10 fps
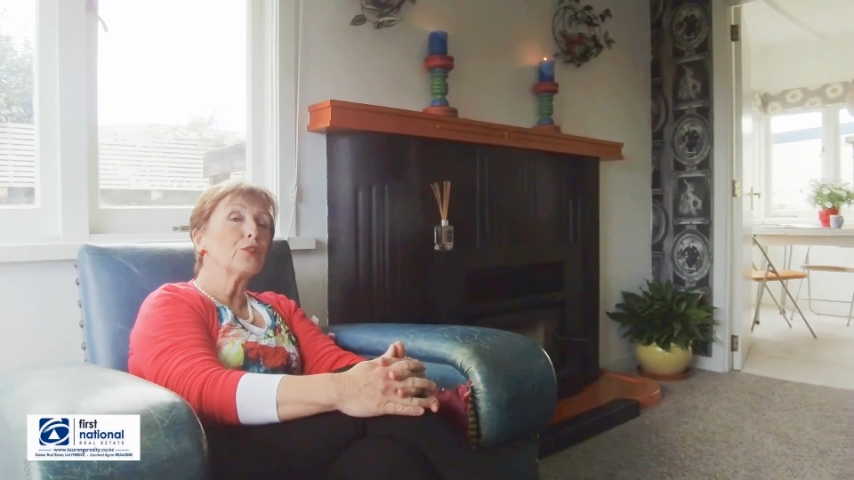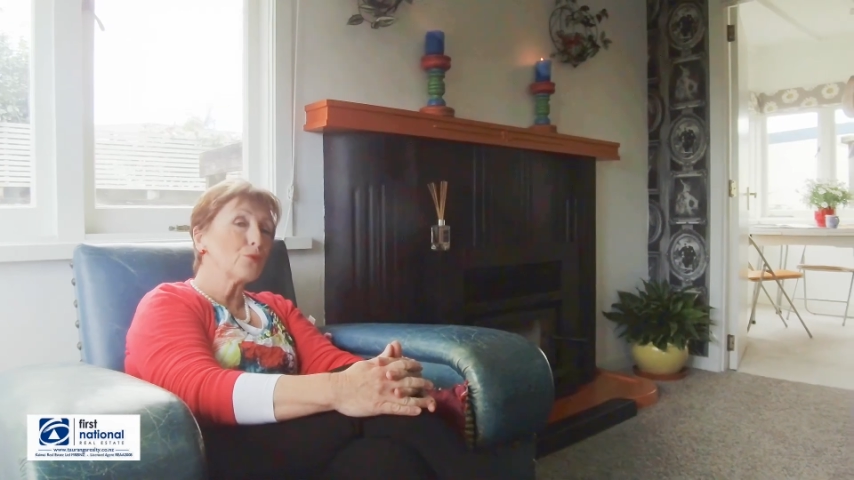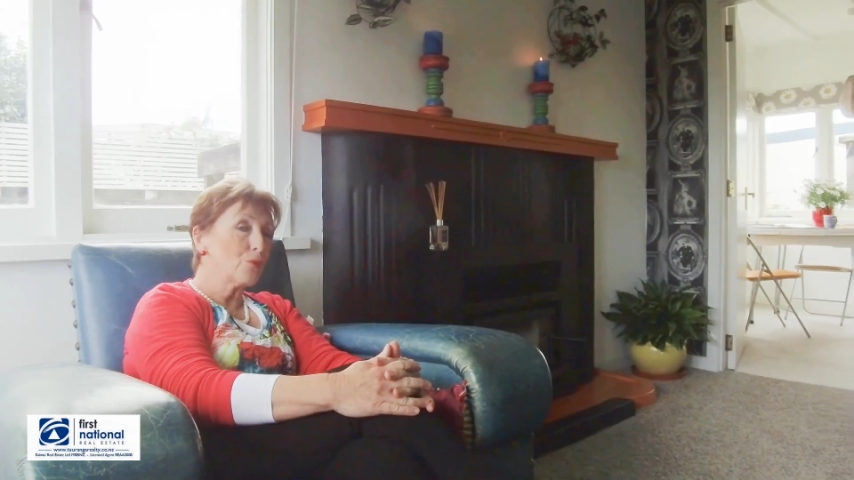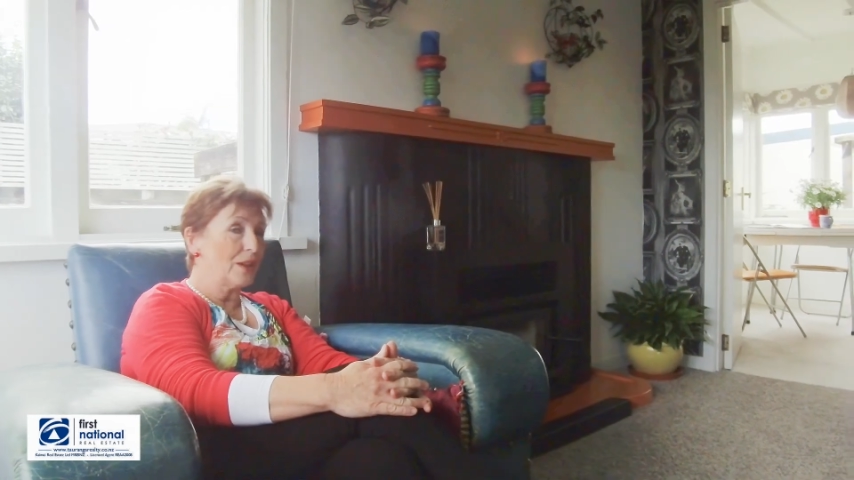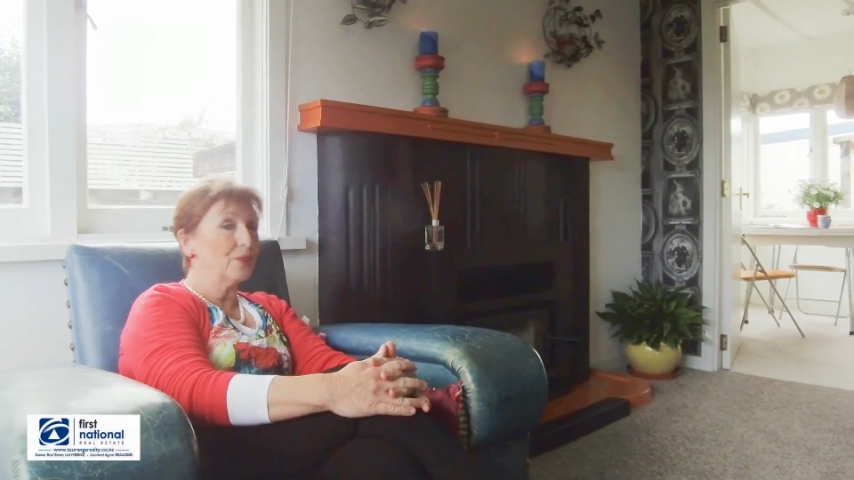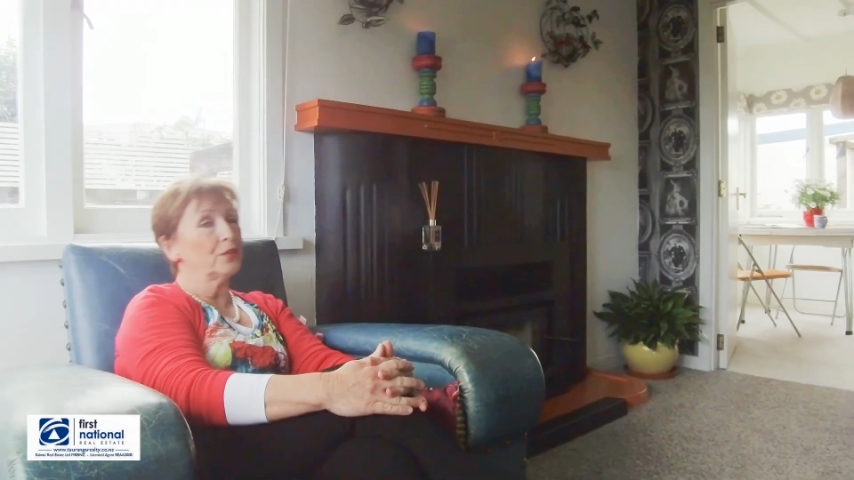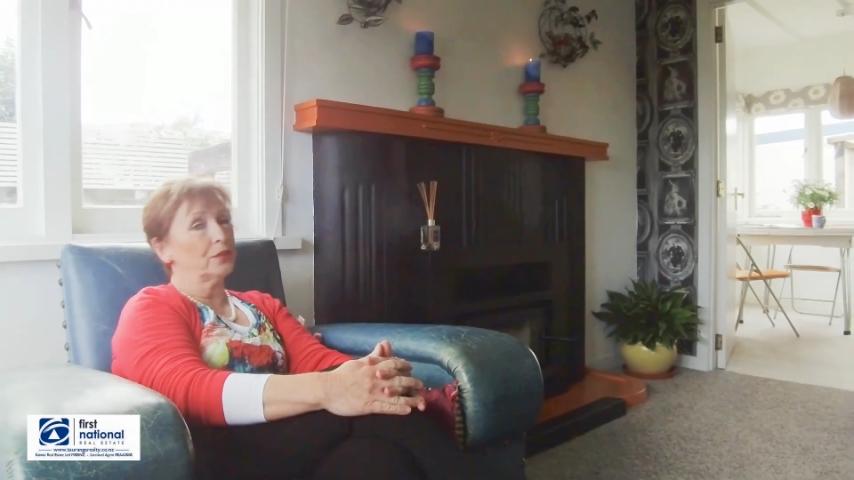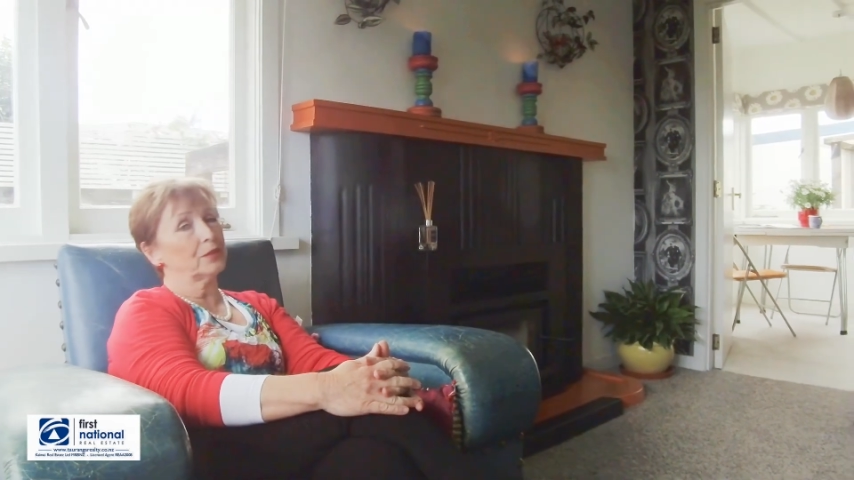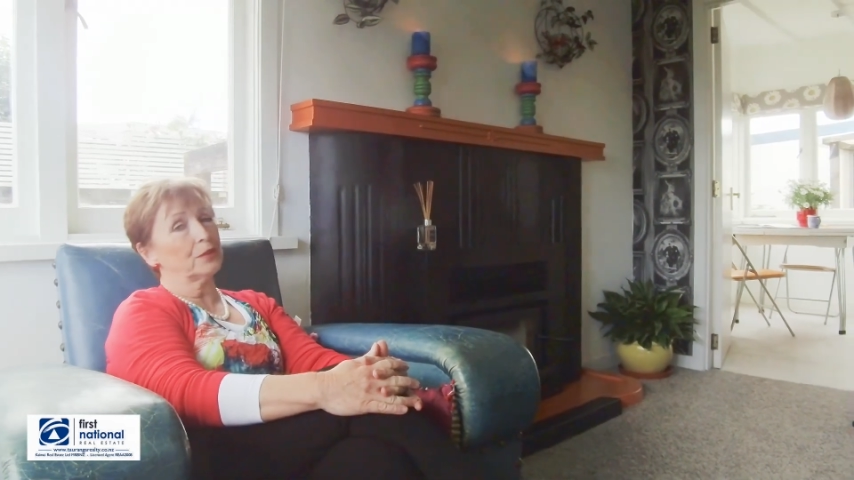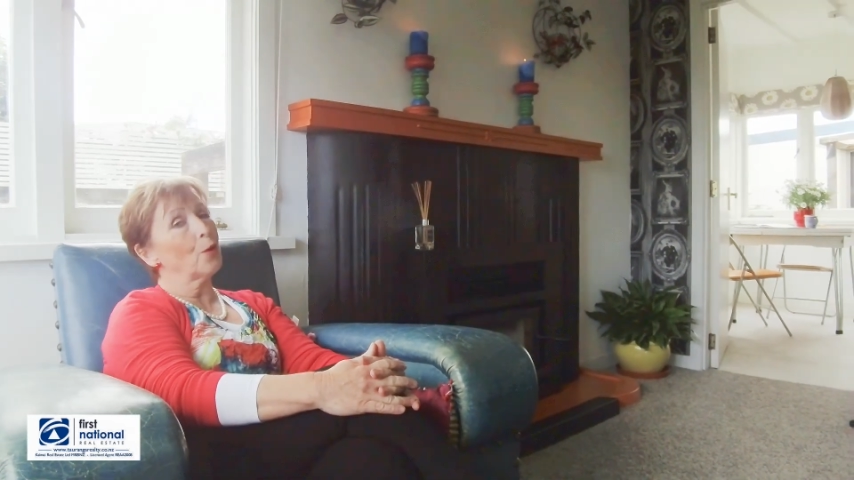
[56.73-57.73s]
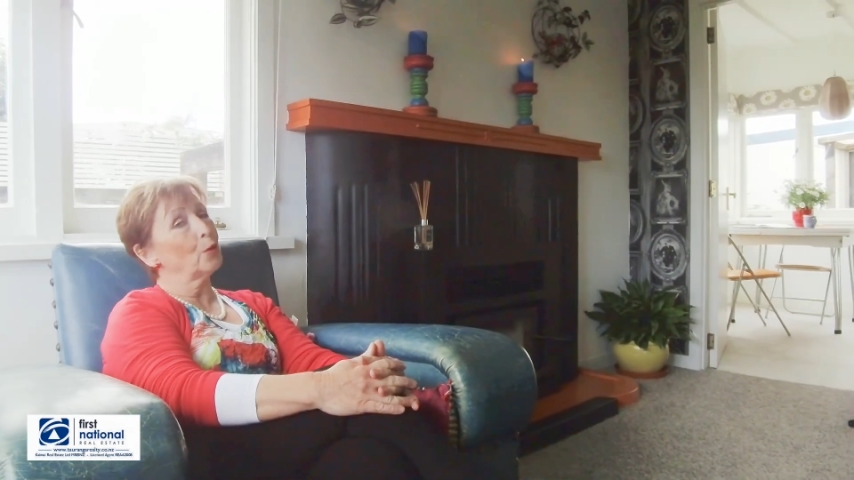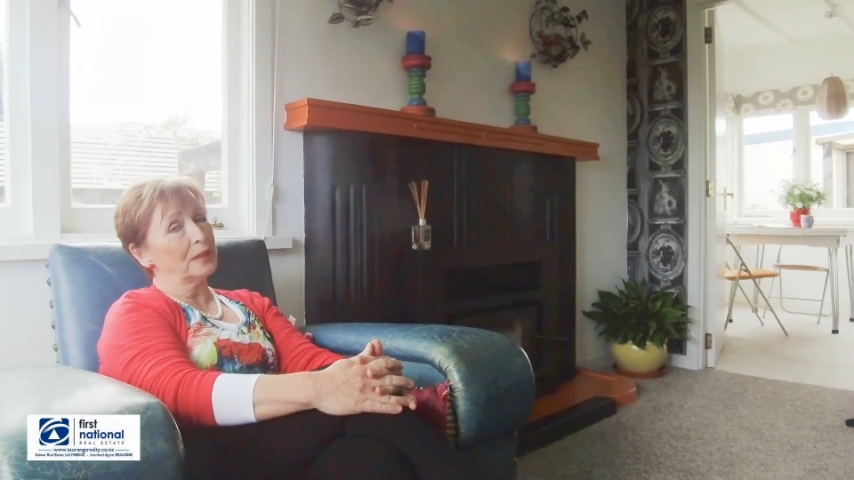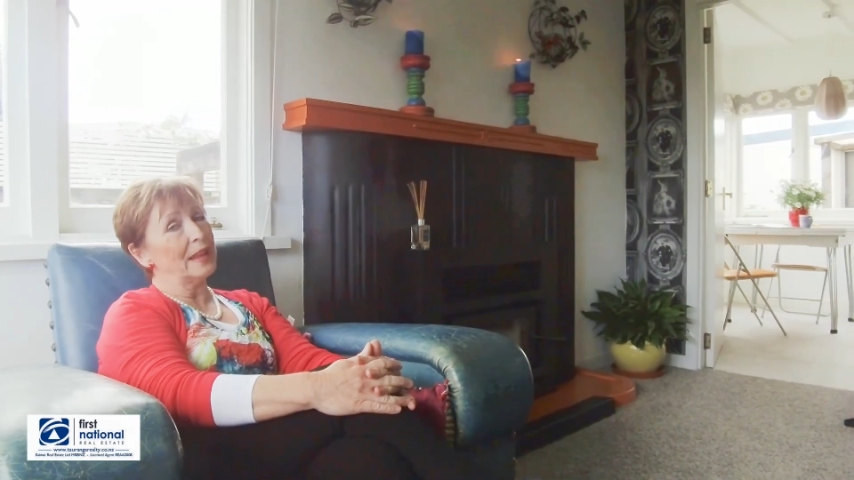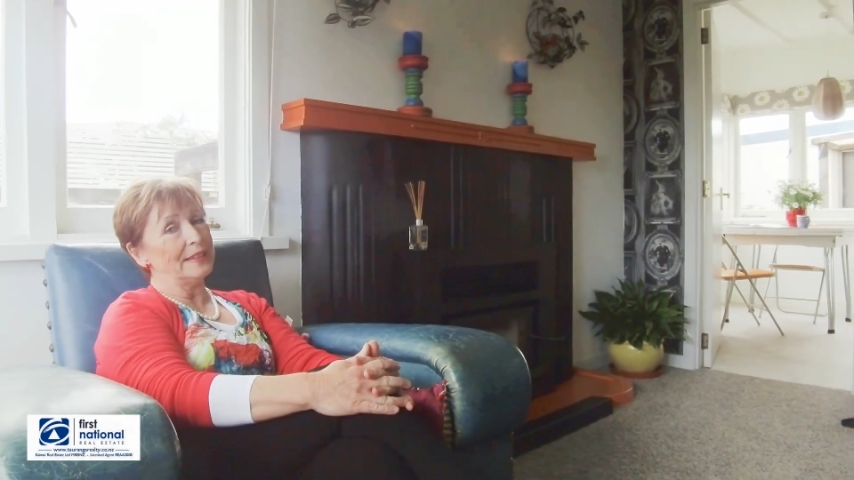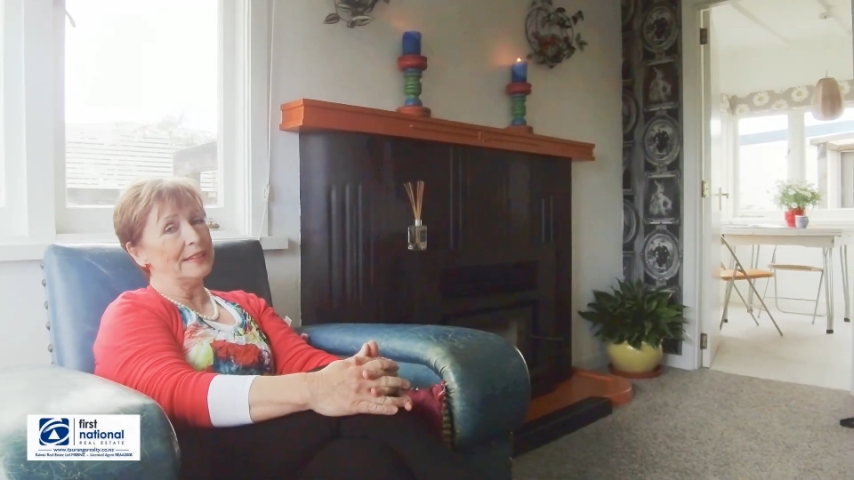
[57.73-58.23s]
gracious old
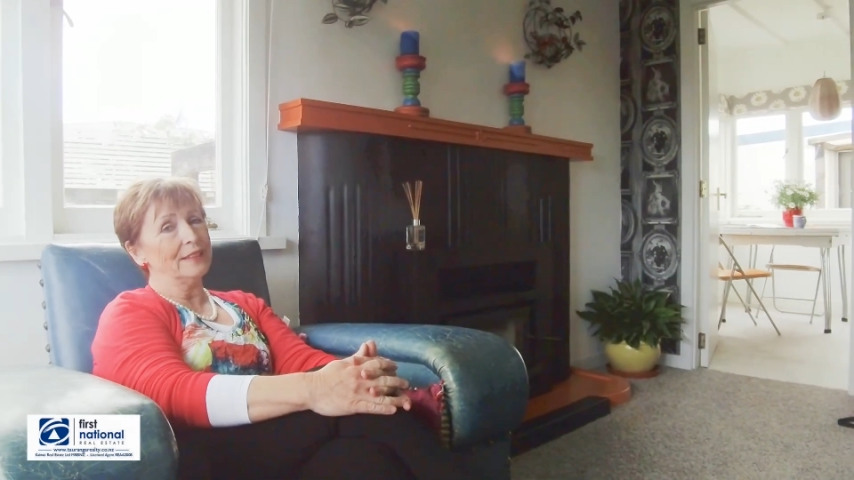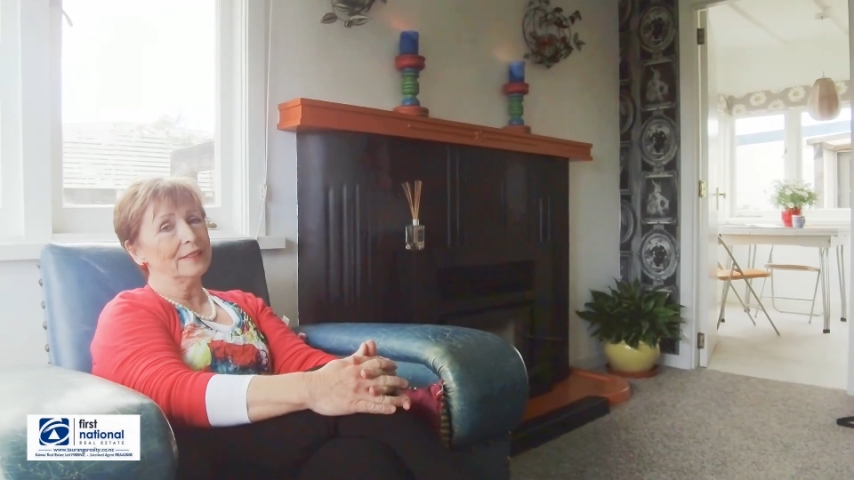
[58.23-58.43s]
lady.